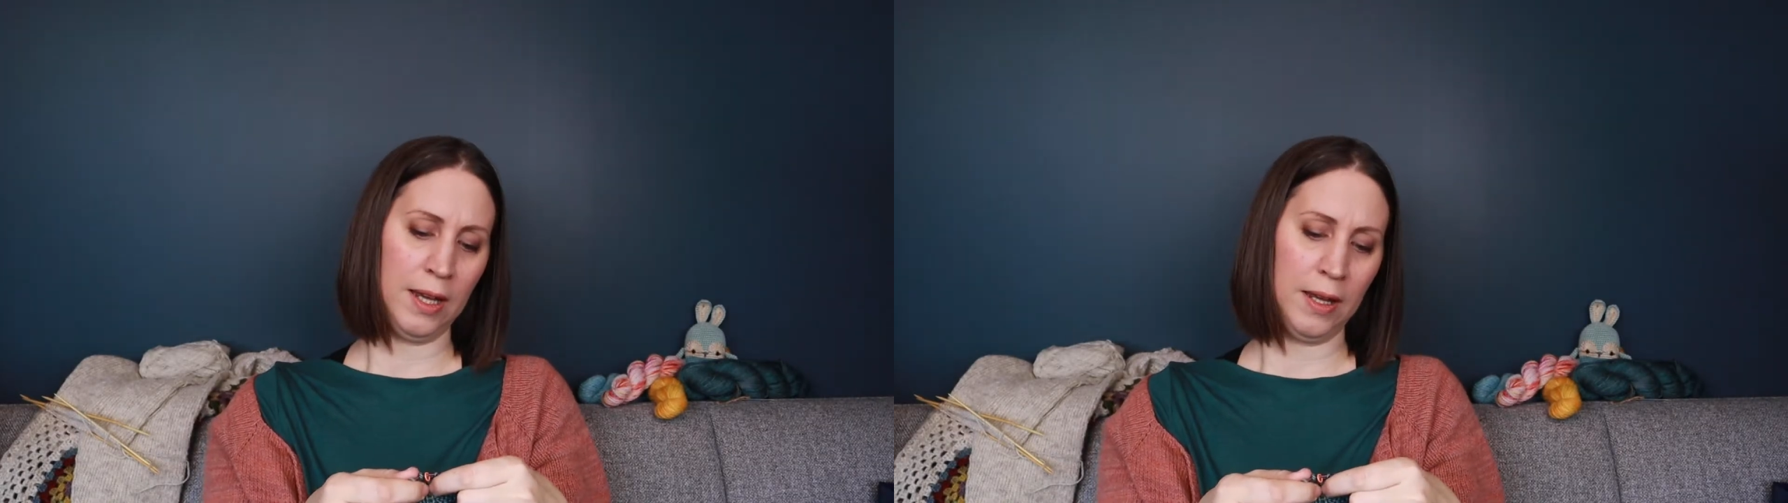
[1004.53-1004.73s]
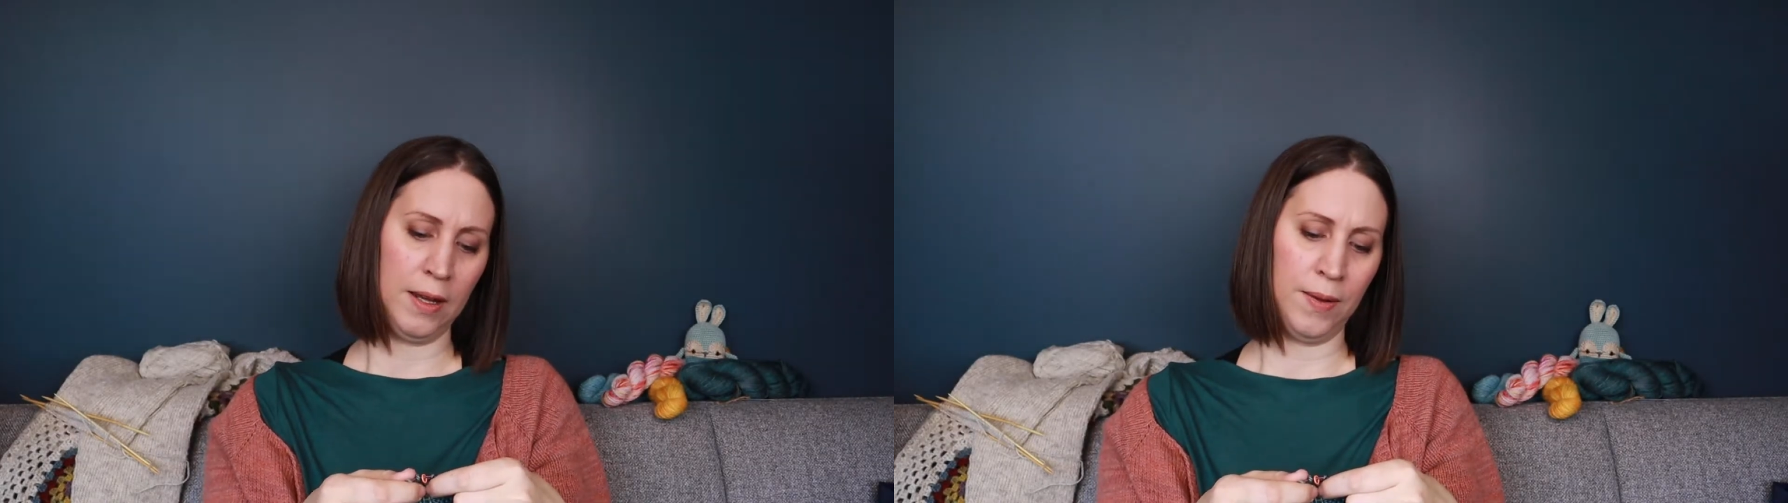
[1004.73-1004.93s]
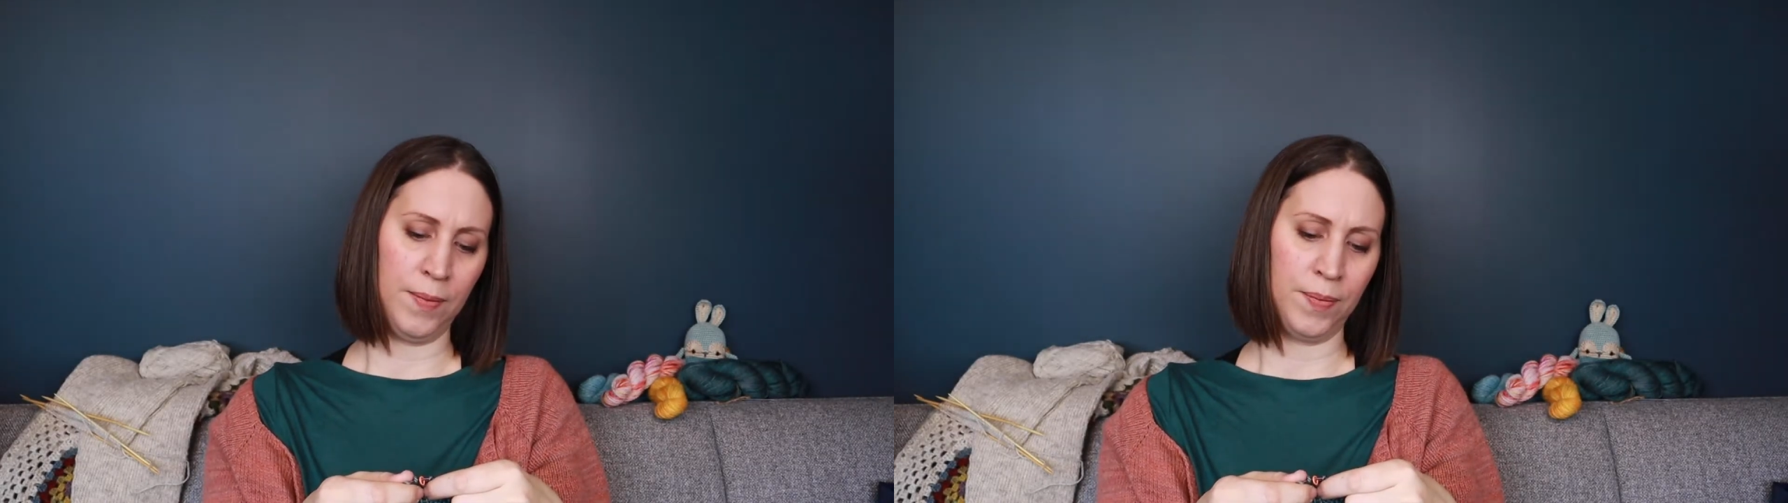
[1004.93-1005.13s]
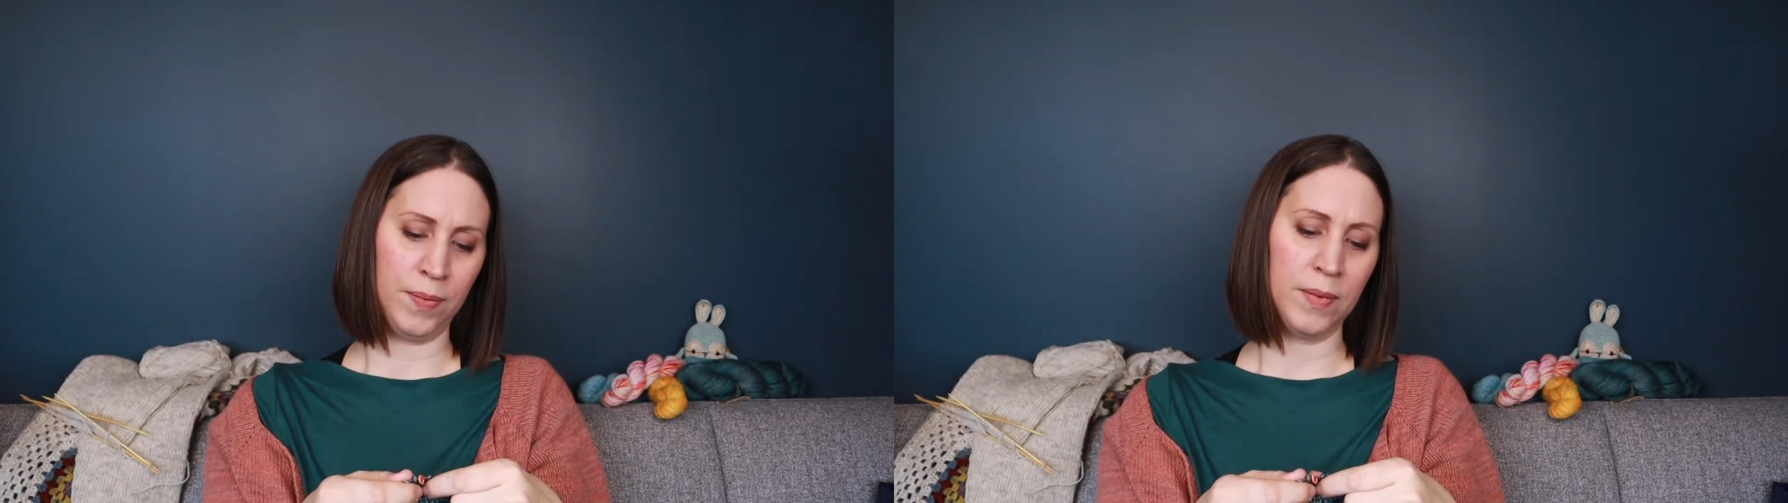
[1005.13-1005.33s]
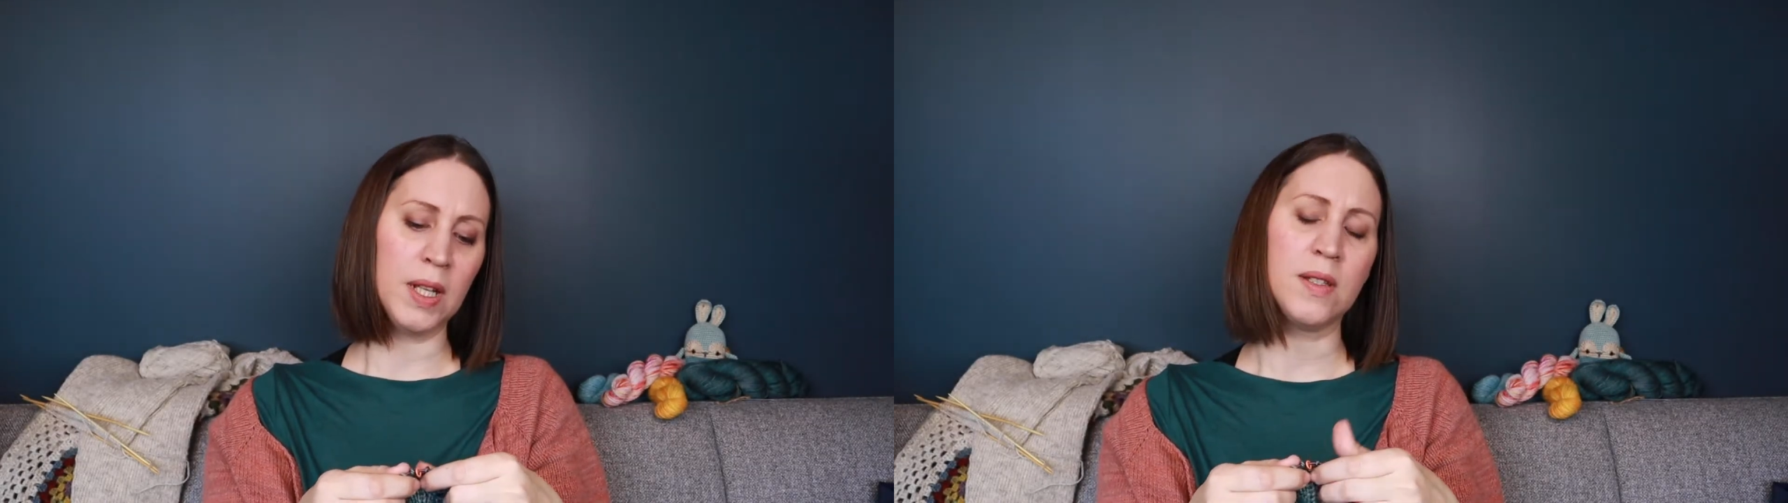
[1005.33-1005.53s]

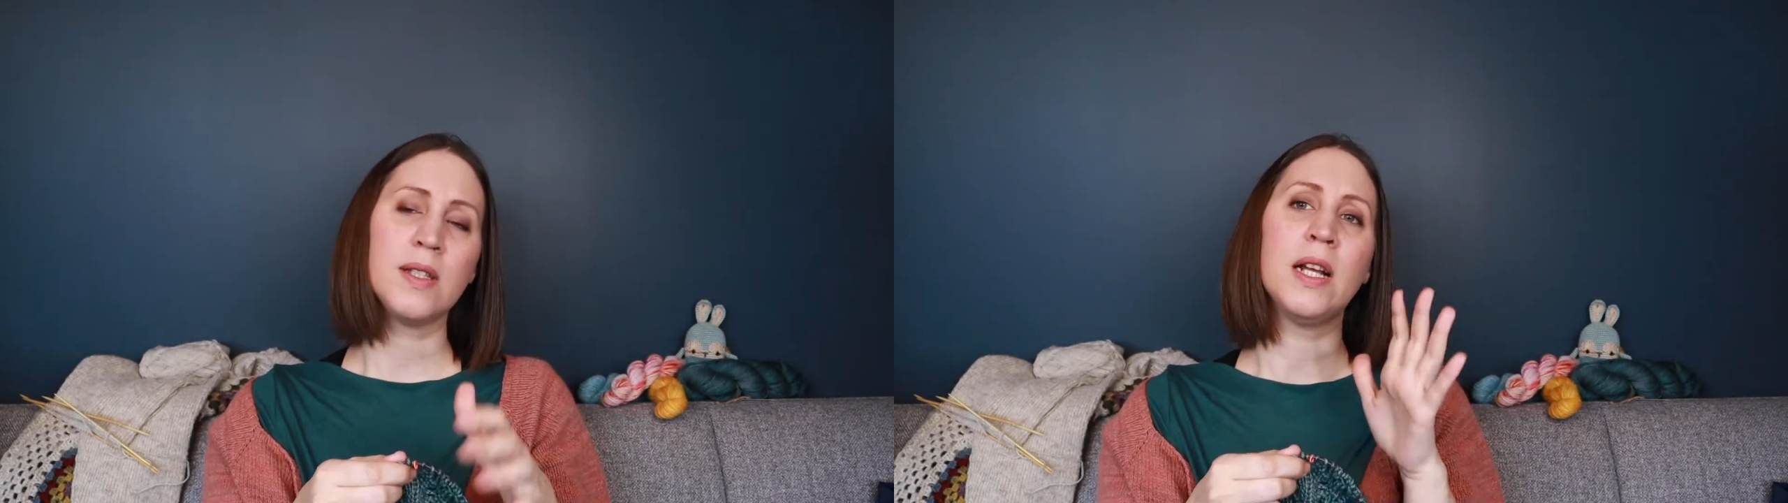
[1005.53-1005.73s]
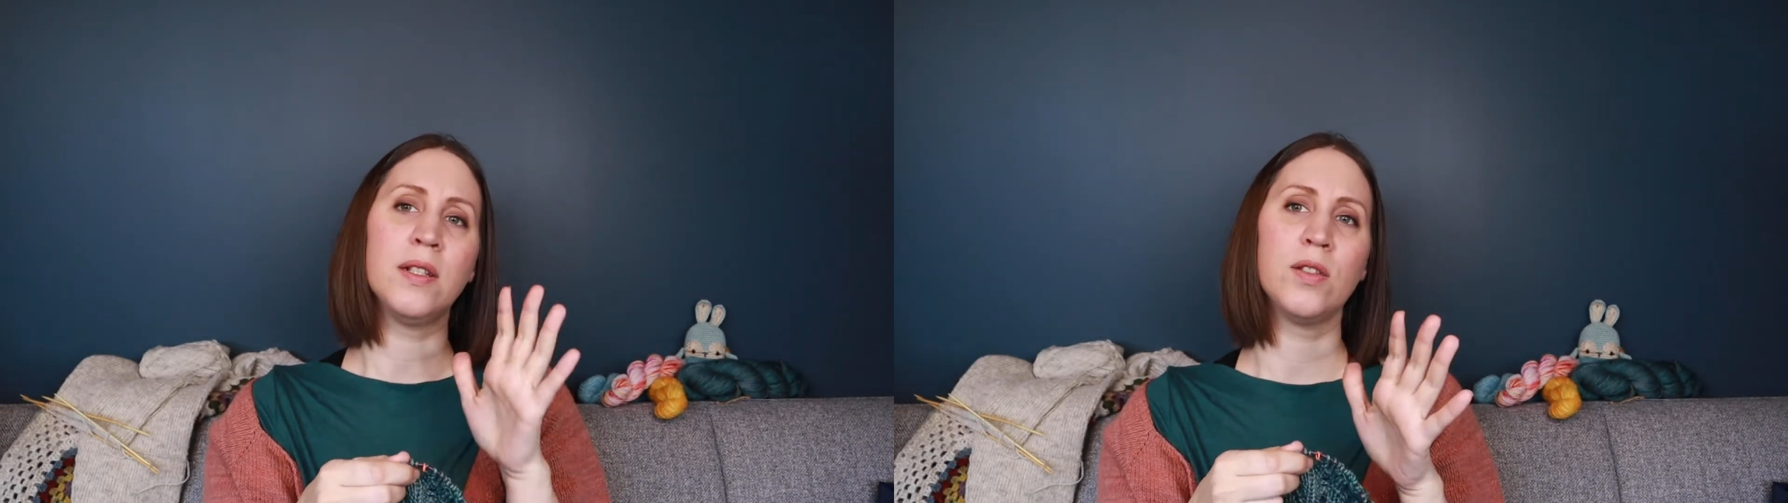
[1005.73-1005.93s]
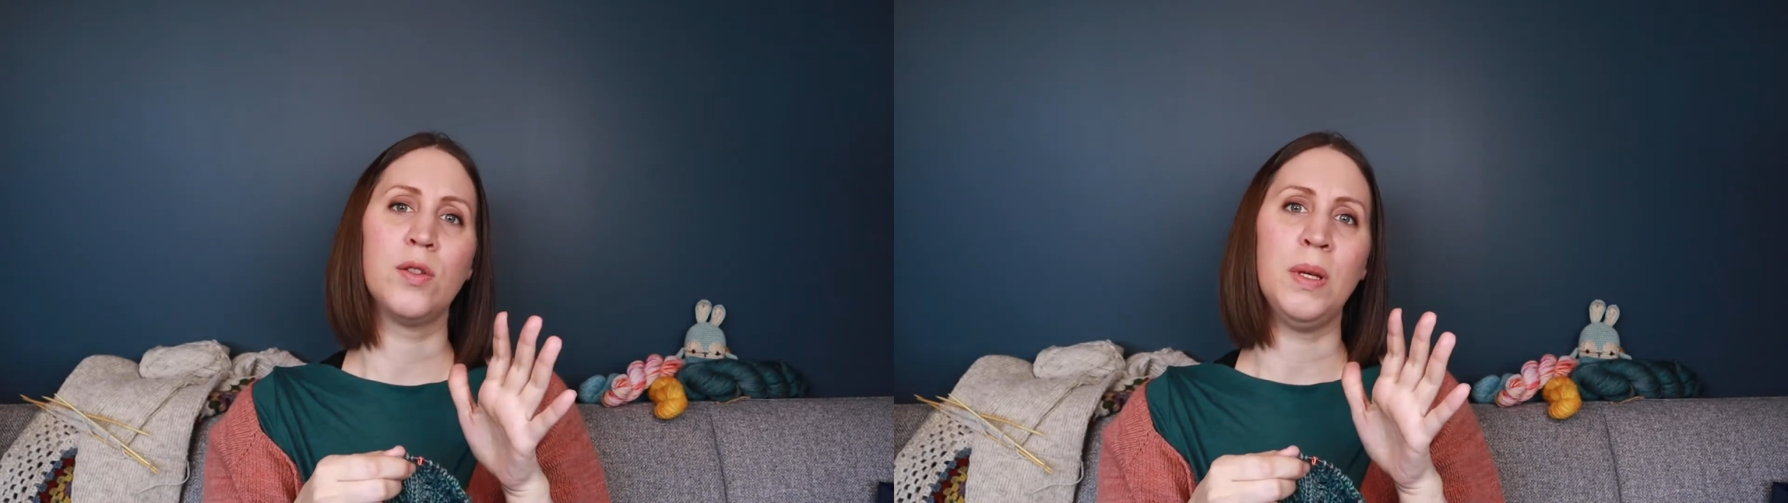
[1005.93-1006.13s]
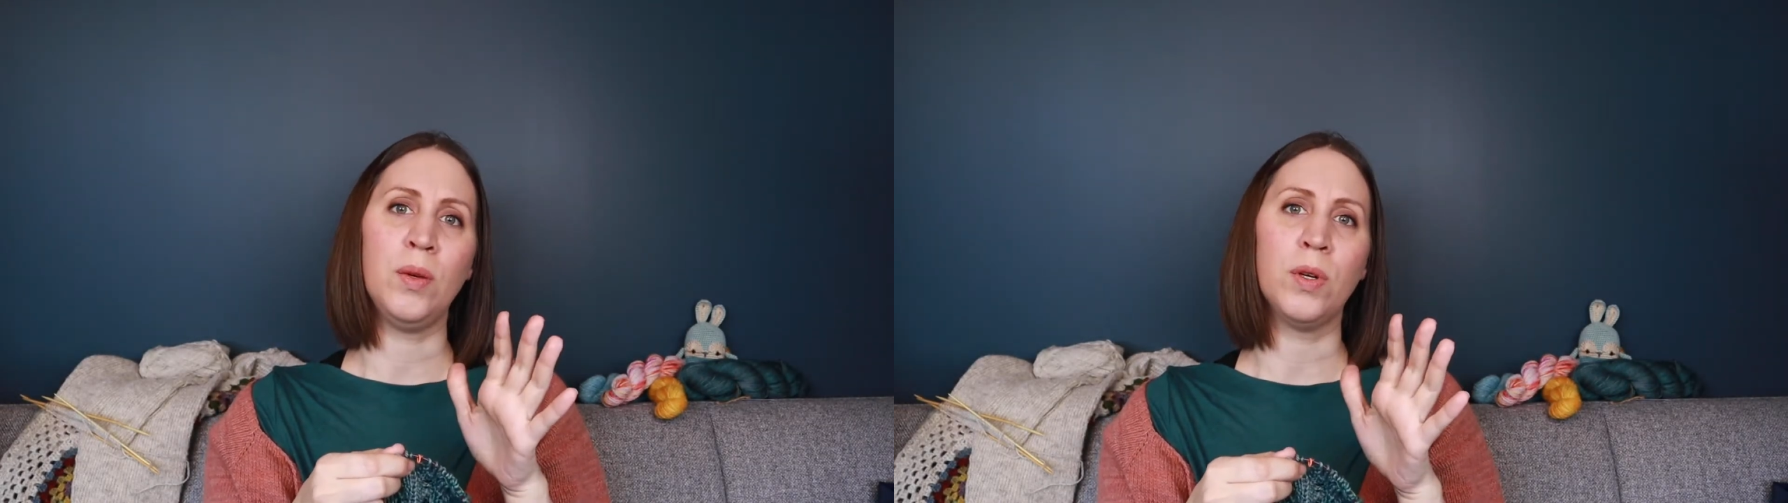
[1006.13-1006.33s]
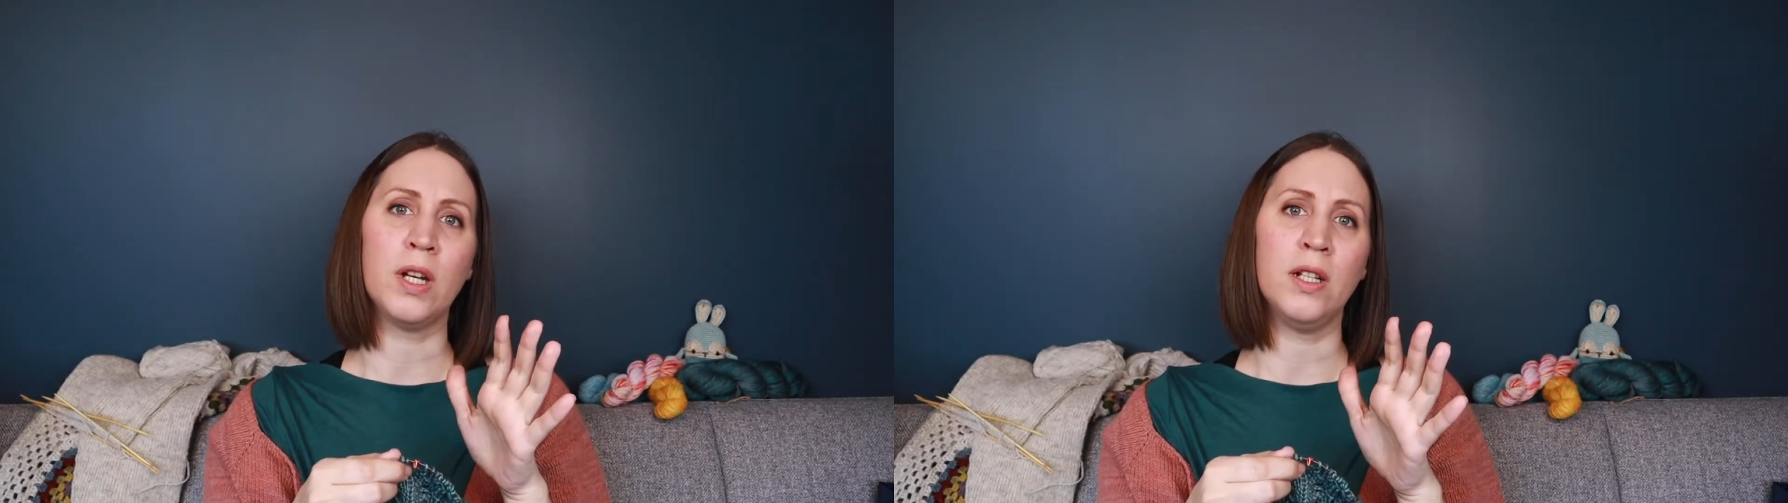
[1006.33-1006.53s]
that tends to be
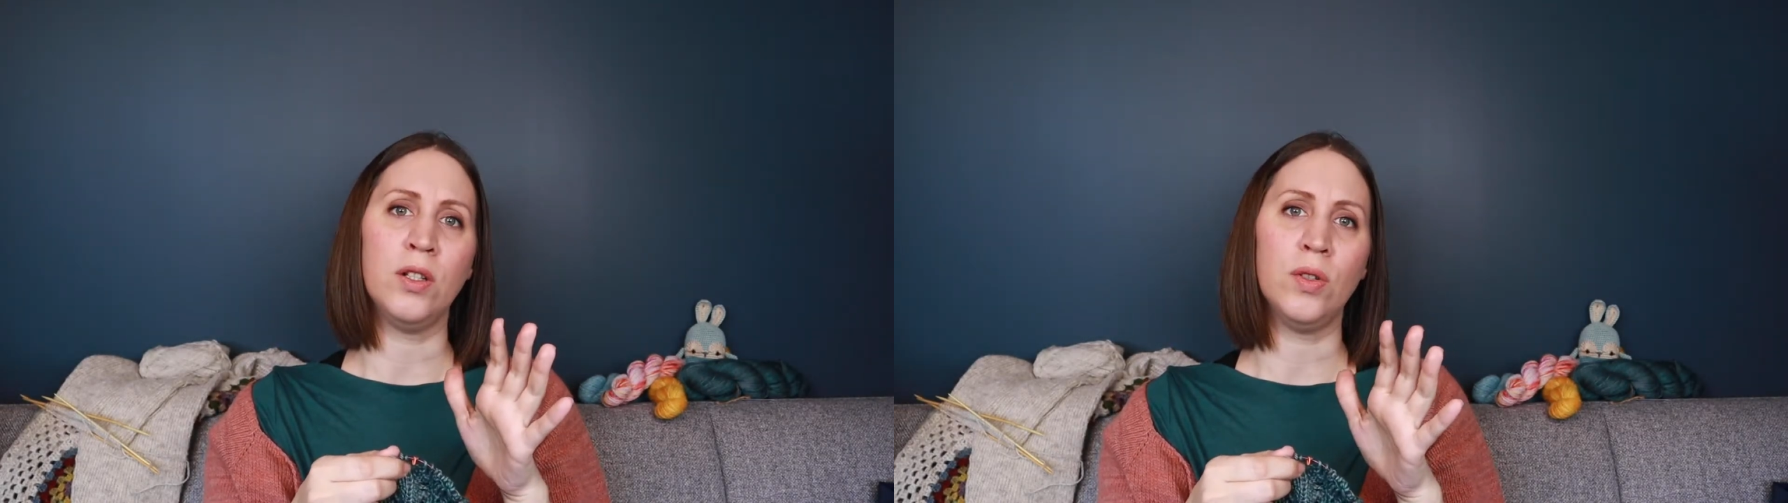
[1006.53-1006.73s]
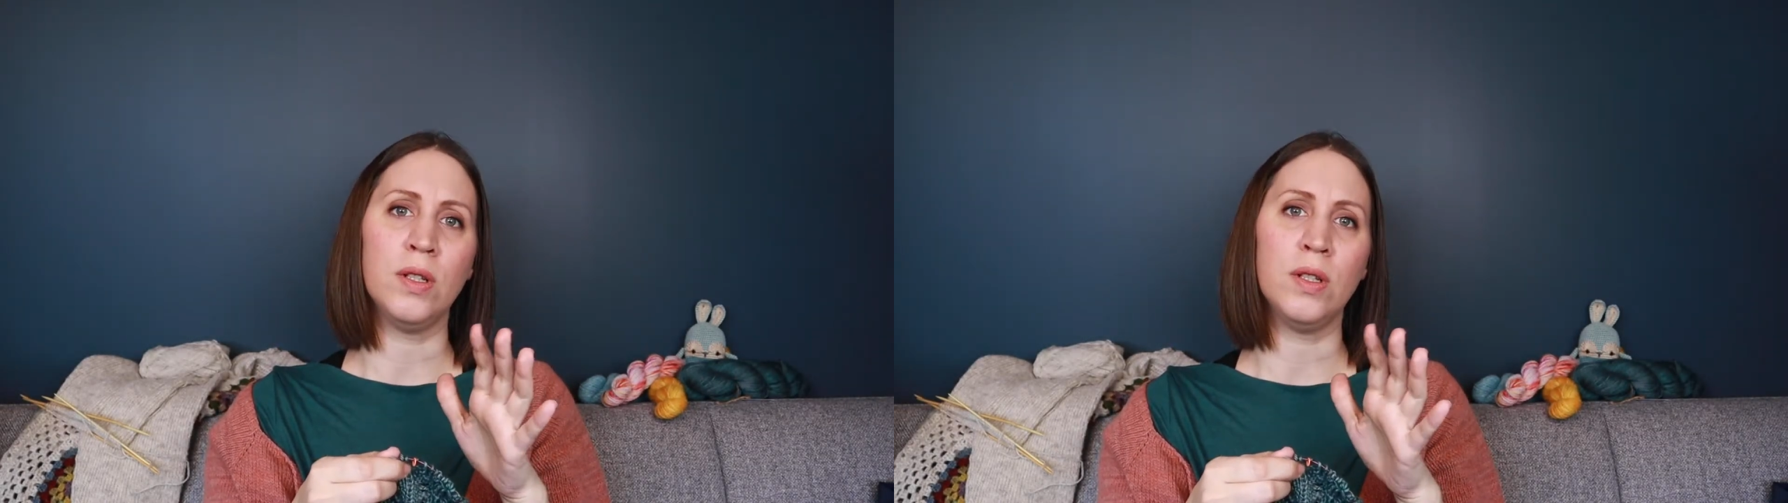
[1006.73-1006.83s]
what I do.